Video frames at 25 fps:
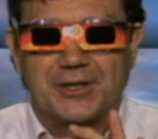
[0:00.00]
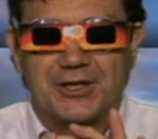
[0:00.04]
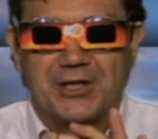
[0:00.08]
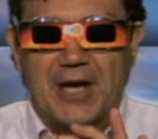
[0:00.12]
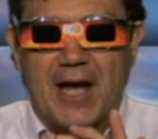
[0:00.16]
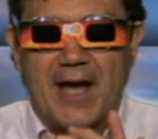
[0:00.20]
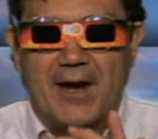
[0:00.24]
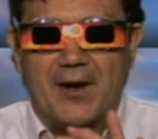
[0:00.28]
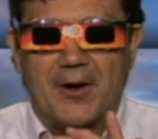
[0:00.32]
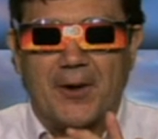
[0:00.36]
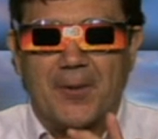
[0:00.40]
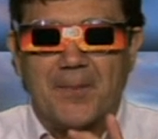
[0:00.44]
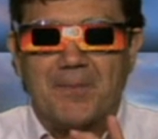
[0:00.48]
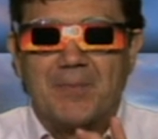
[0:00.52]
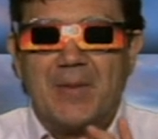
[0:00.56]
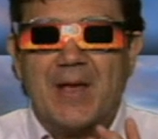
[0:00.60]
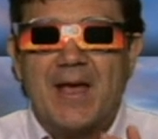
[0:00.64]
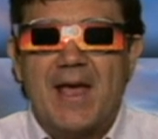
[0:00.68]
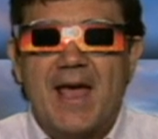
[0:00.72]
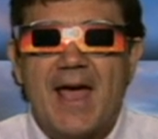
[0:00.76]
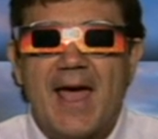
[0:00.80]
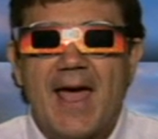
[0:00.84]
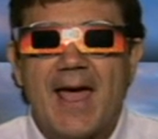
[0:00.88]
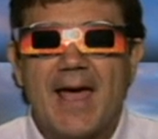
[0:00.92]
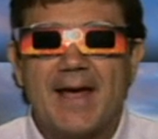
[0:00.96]
shadow.
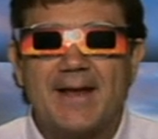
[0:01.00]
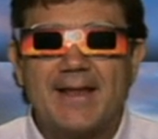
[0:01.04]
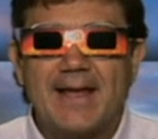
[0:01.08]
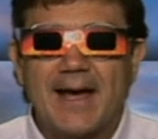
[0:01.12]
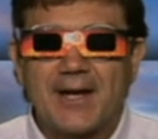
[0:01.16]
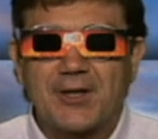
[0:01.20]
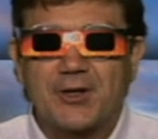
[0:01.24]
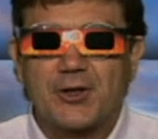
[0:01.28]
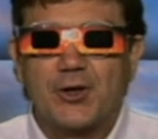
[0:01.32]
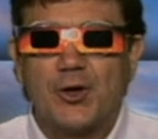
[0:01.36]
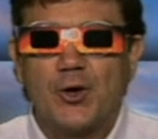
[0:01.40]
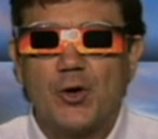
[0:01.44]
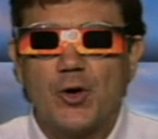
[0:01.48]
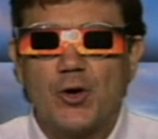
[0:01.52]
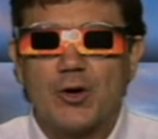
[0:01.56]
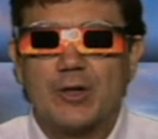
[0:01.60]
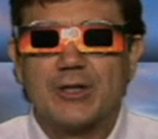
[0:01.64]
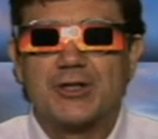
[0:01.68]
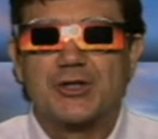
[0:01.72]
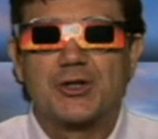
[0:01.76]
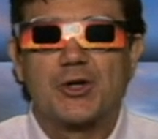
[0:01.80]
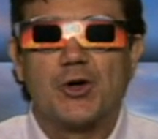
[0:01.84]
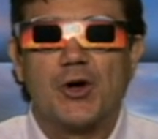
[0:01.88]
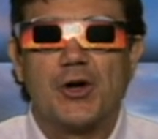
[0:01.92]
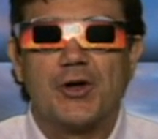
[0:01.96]
And that core
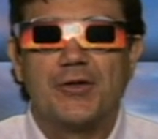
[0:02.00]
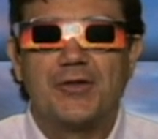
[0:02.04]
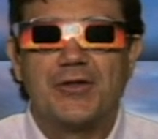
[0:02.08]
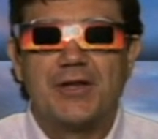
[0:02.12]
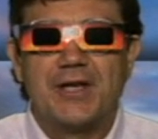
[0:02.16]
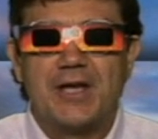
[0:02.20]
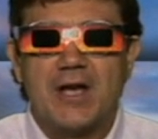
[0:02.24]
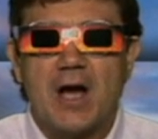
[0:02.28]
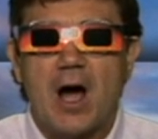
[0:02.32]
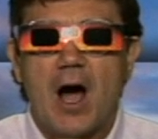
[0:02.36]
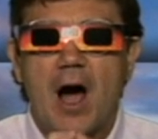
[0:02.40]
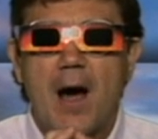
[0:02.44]
is called the